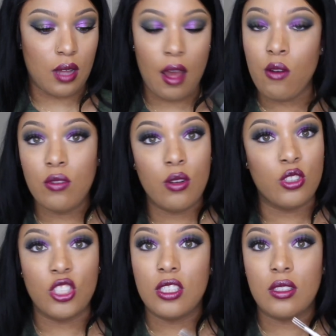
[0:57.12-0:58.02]
I don't know,
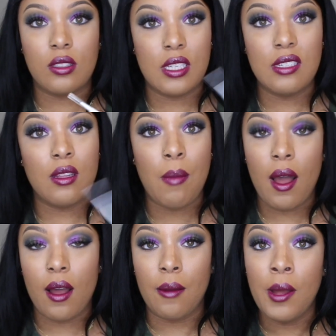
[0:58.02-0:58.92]
it's the
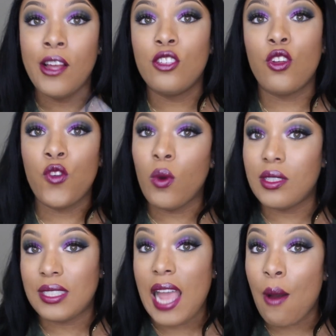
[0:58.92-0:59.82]
bomb. So if you
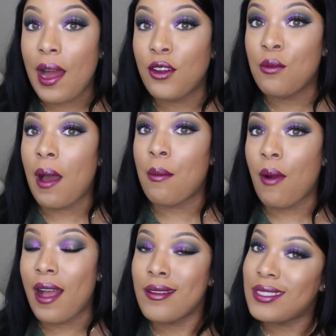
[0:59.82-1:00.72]
want to see how I do my
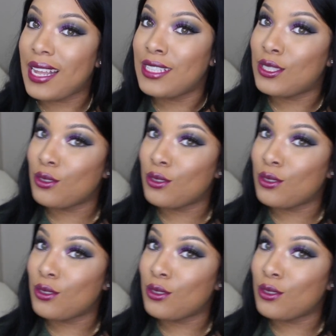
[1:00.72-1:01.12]
brows, stay